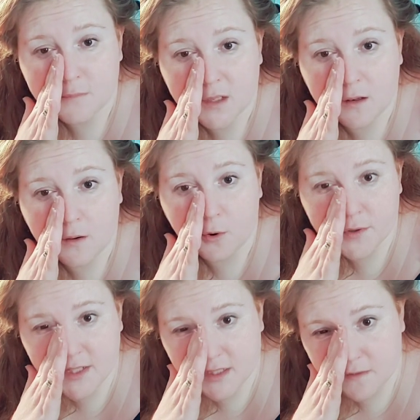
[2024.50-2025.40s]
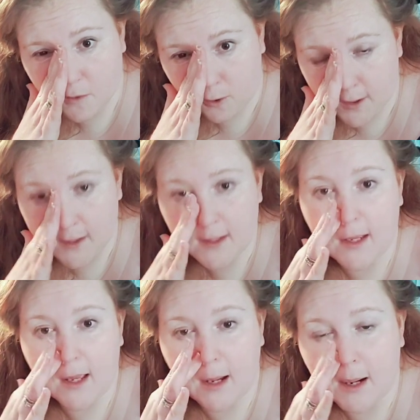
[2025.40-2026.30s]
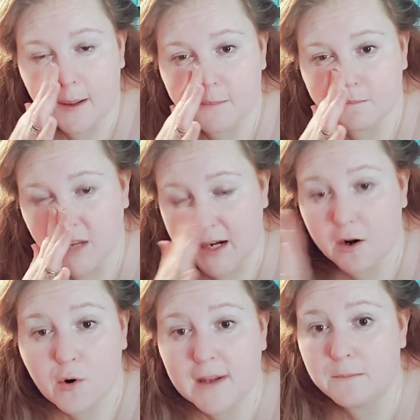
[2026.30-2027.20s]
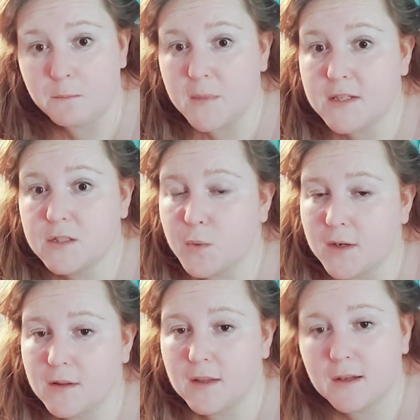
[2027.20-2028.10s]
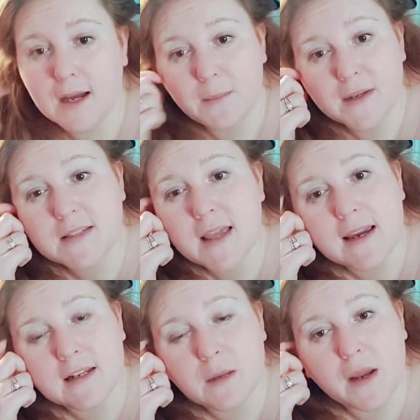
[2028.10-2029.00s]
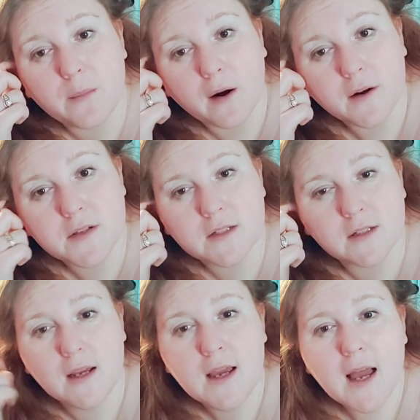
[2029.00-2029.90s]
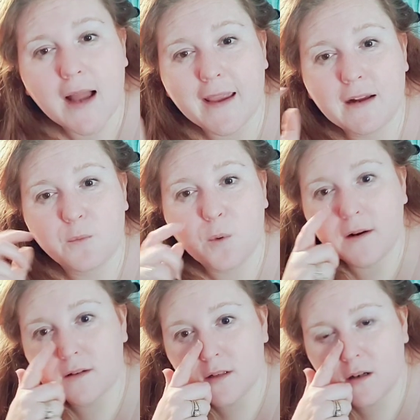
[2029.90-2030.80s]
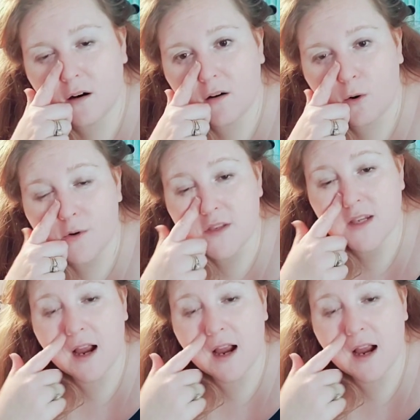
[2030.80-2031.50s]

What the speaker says: corsets for. I already missed I missed the Anime Boston. I had one corset I